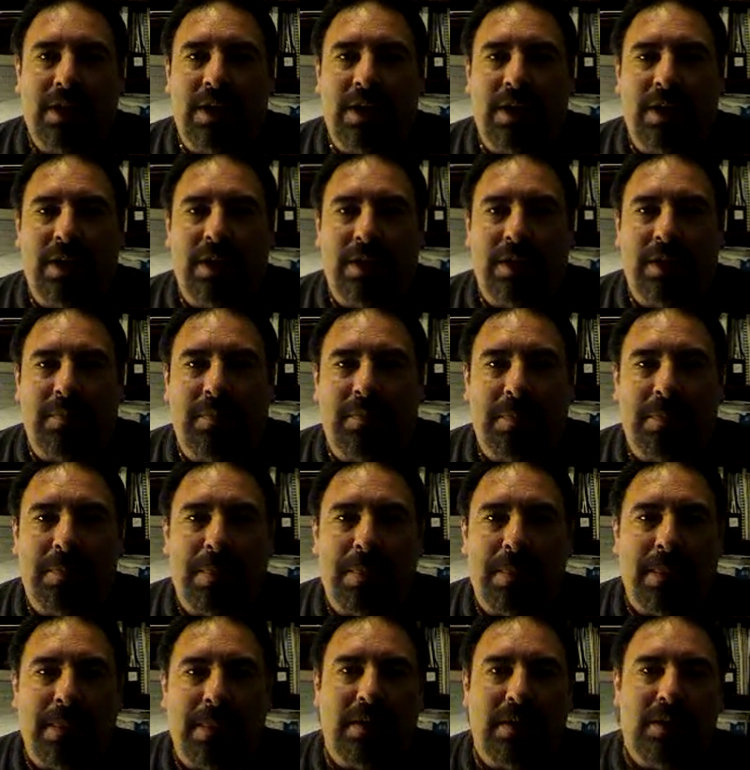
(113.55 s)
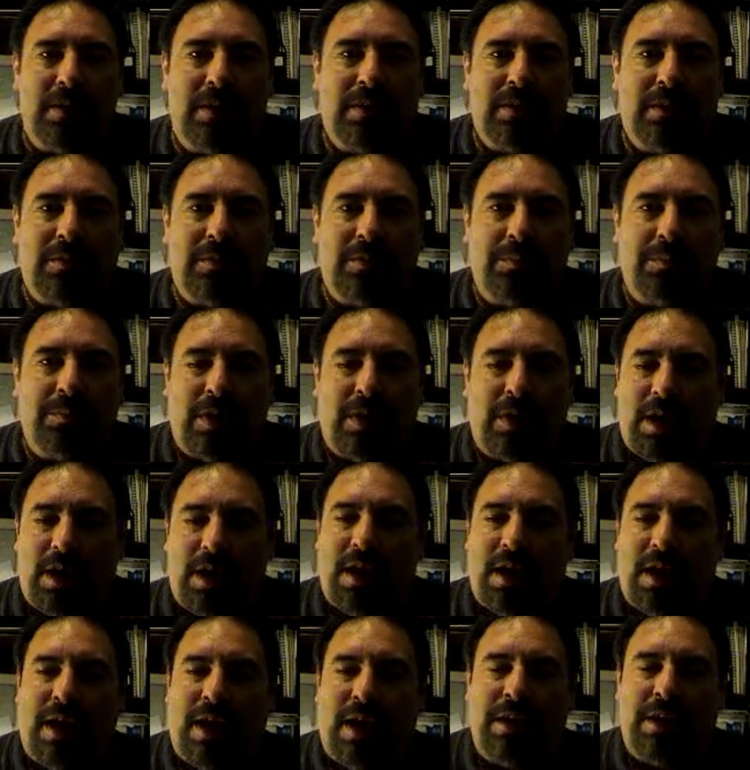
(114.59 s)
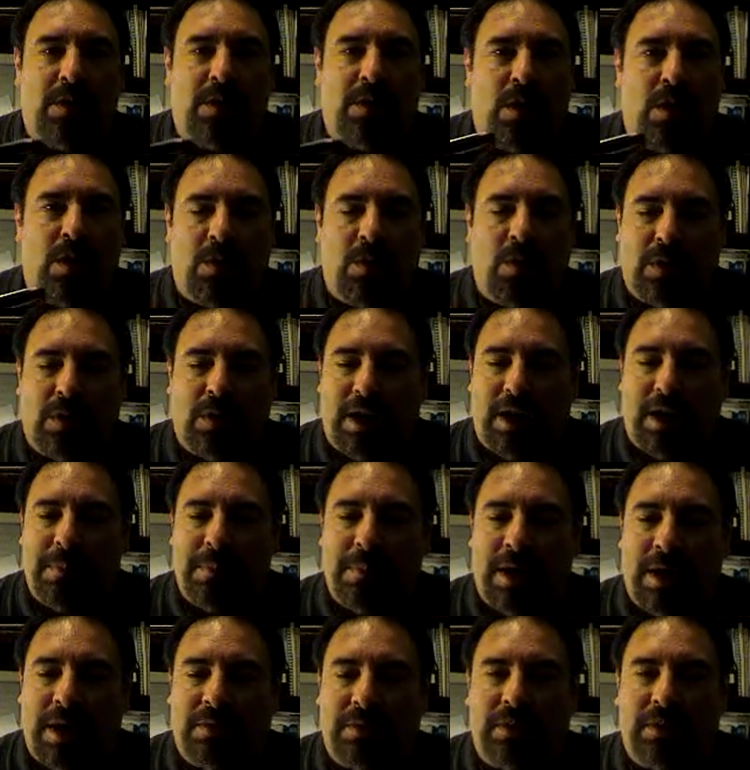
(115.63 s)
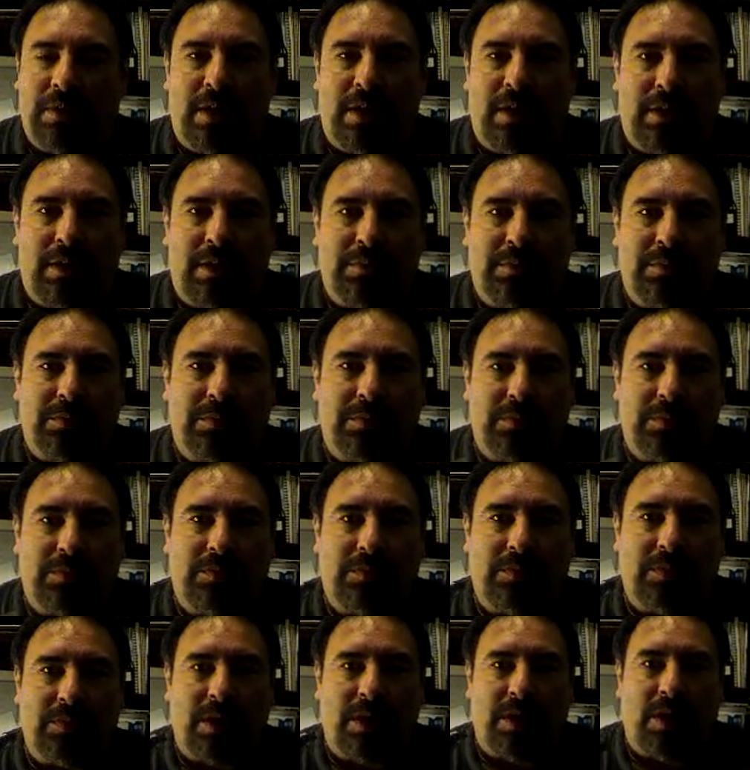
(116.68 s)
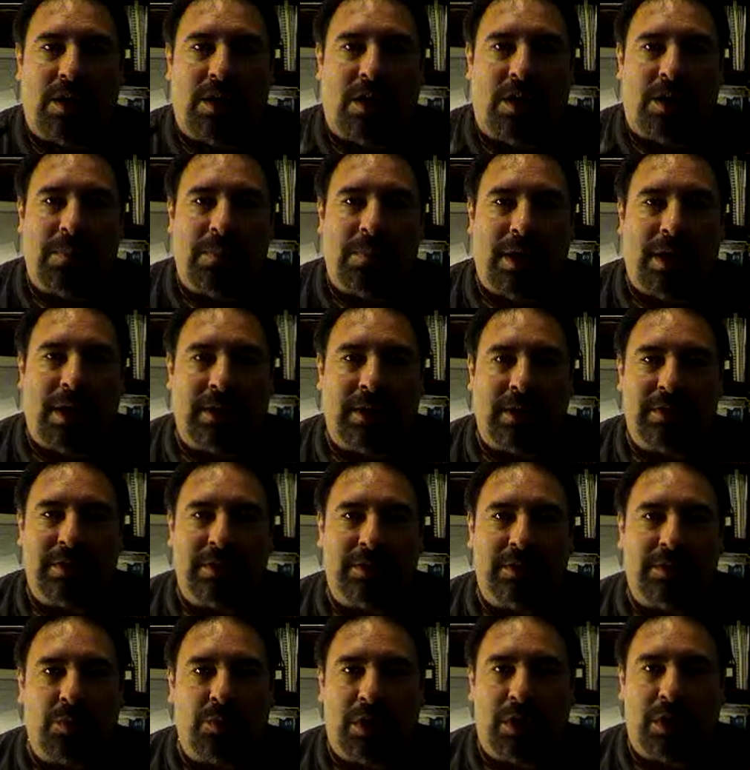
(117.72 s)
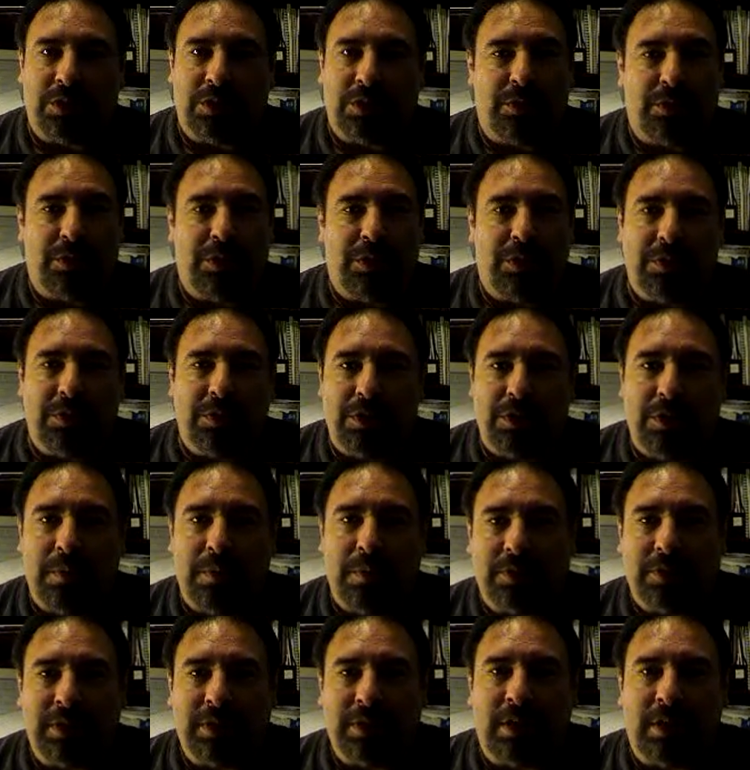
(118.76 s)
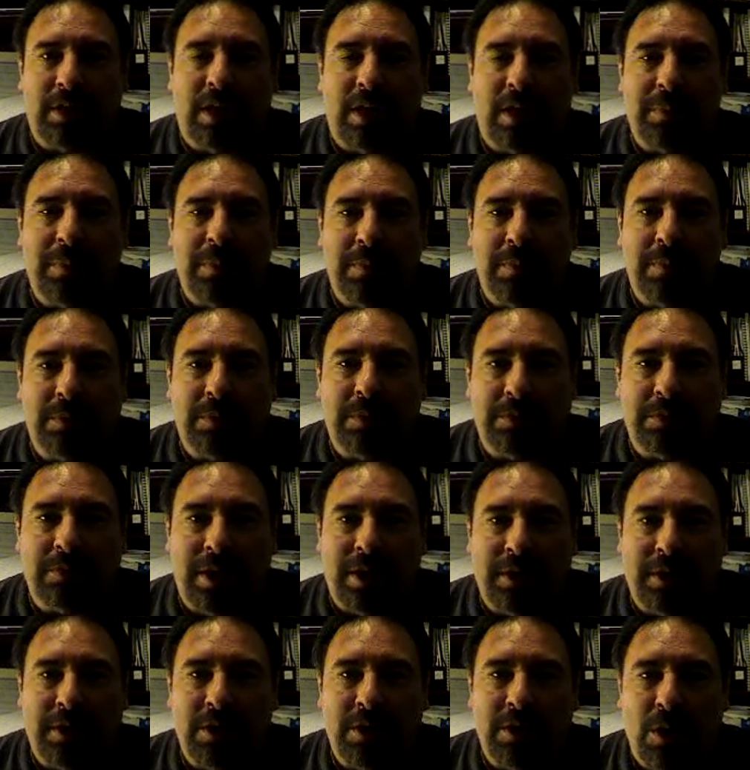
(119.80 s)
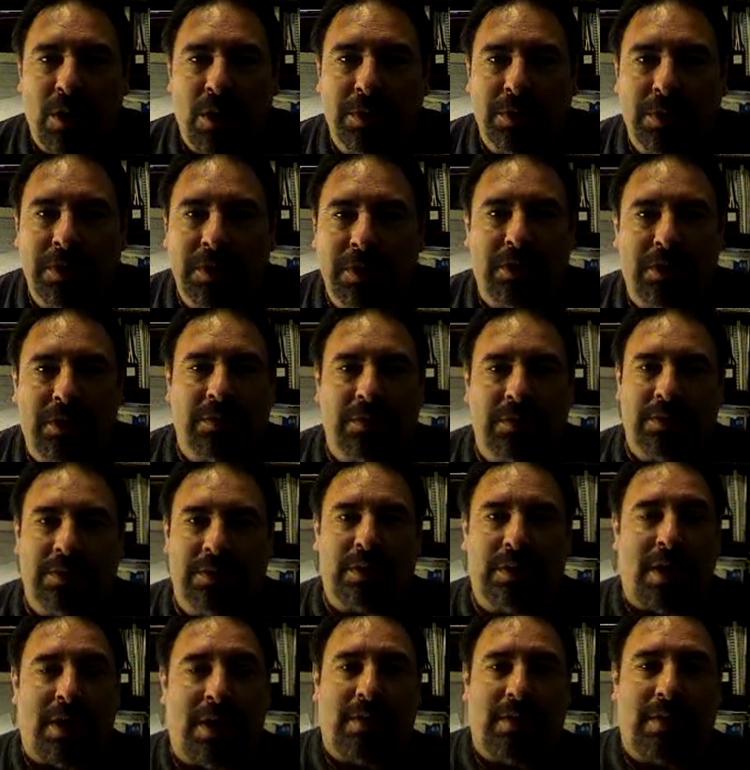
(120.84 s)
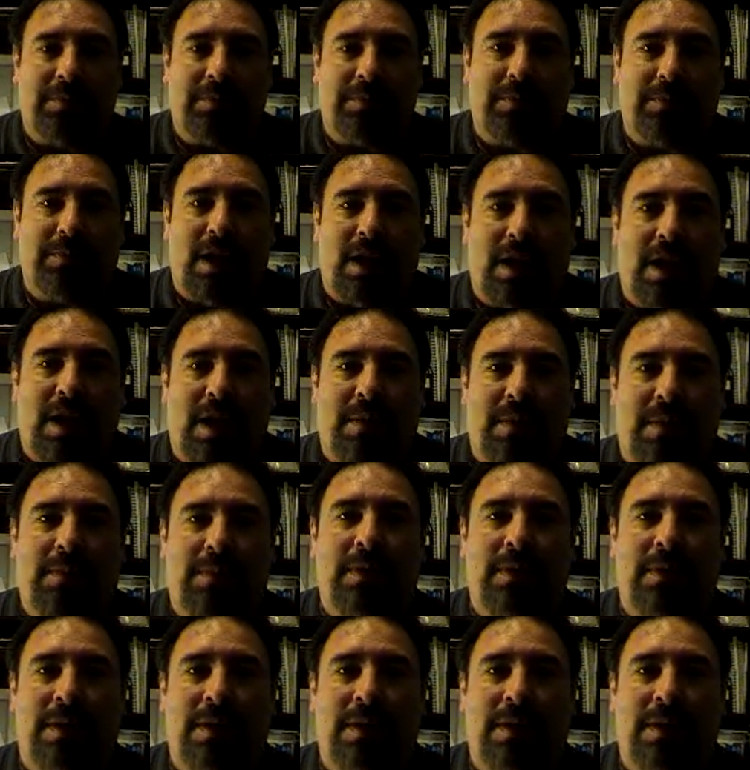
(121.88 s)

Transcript: Um, I didn't know a whole lot about uh, harmonicas. Watching on YouTube, I've seen a lot of people and how they hold it. You know, so I I'm